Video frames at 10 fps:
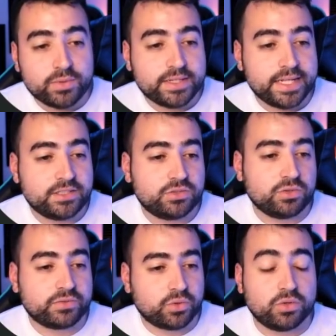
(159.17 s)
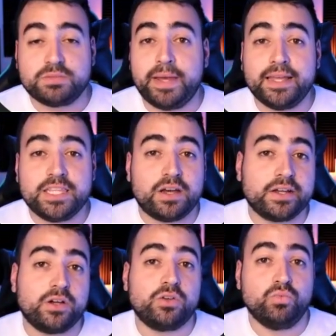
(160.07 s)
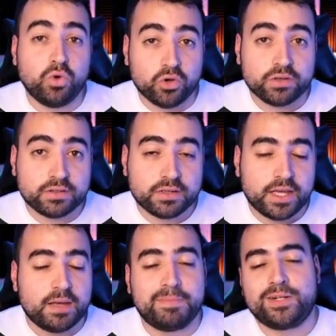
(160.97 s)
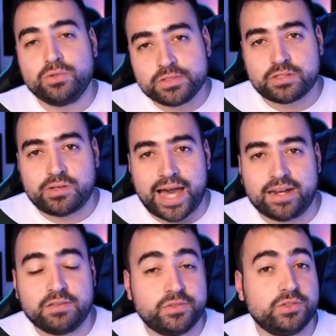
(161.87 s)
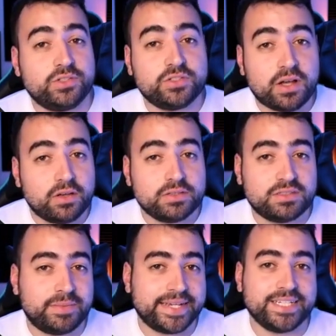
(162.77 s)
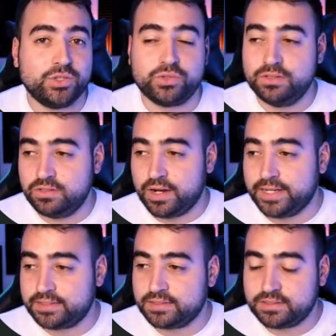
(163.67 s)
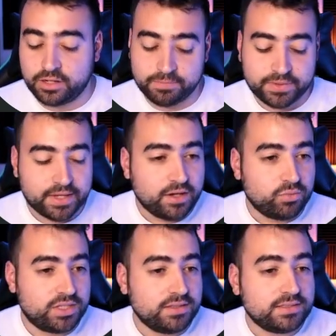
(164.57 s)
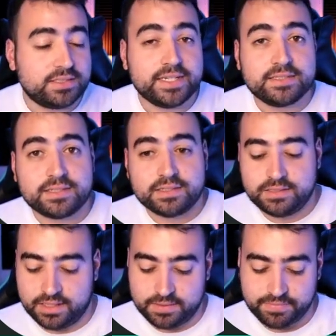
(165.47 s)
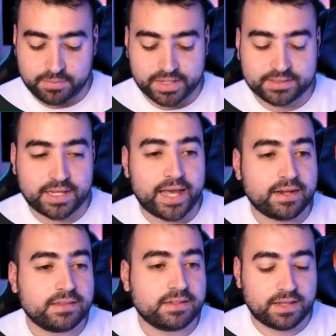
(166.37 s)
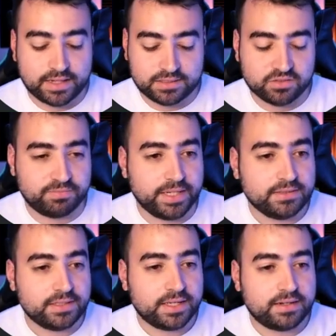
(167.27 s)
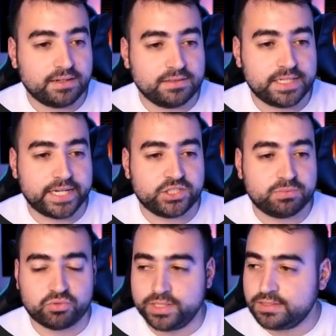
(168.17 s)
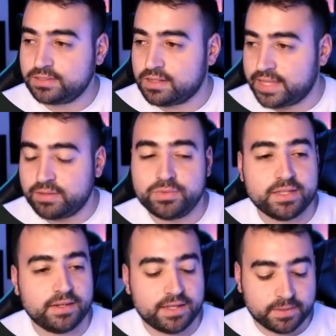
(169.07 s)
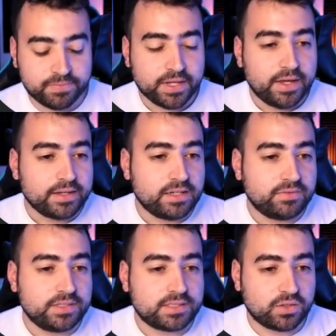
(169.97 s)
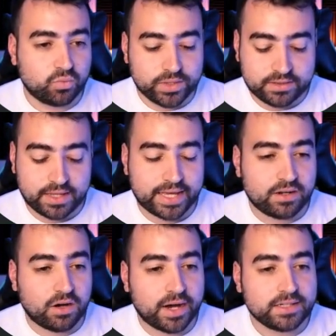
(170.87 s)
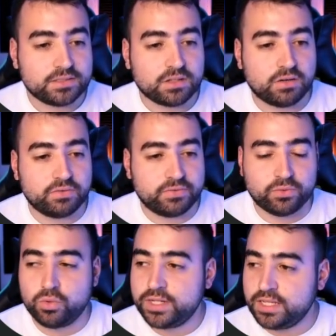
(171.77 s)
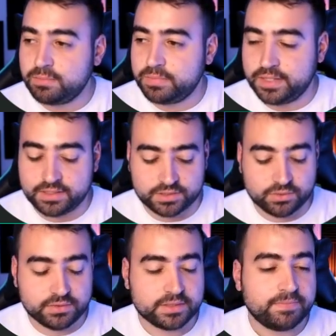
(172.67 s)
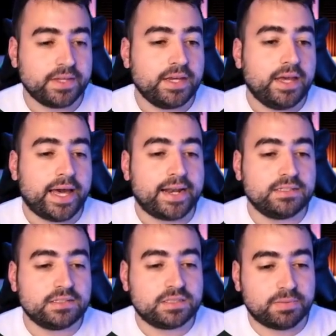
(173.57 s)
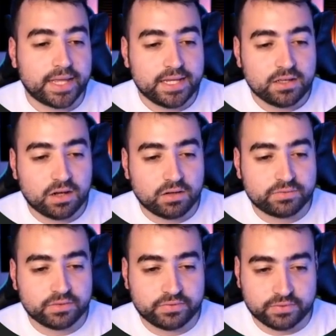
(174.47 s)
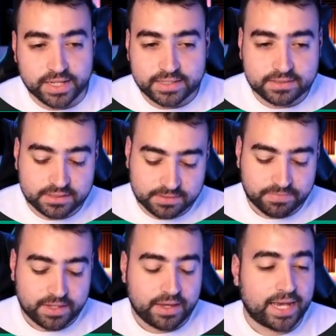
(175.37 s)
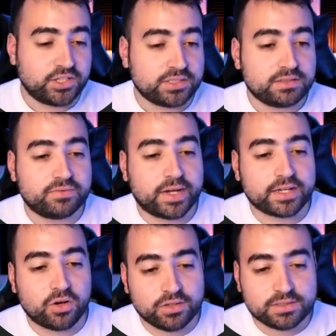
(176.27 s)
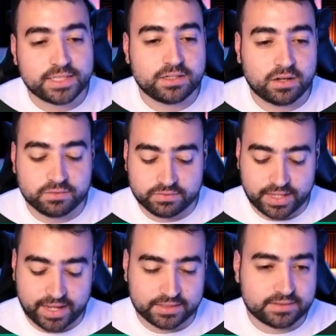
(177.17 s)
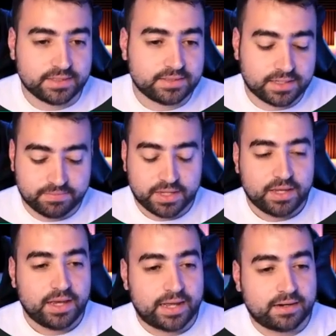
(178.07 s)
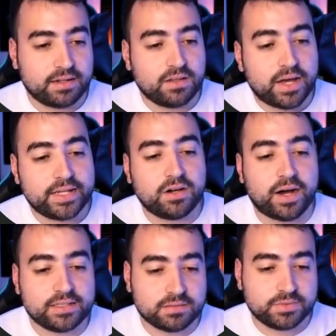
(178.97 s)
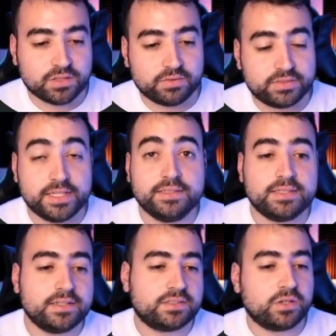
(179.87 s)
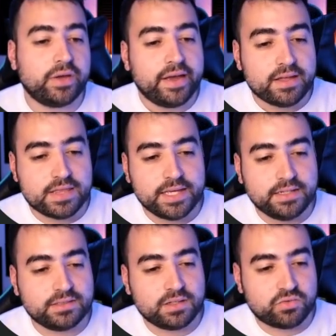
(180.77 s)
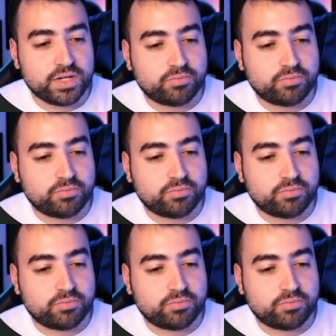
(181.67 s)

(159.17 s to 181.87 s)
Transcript: we need to, of course, make the icon work, but also add a few styles to make it look nice. So within the CSS here, I'm gonna target the class of btn-print, then within here, give this a width and height of 40 pixels and a display of flex and justify content of our uh, center and align items of center. So these three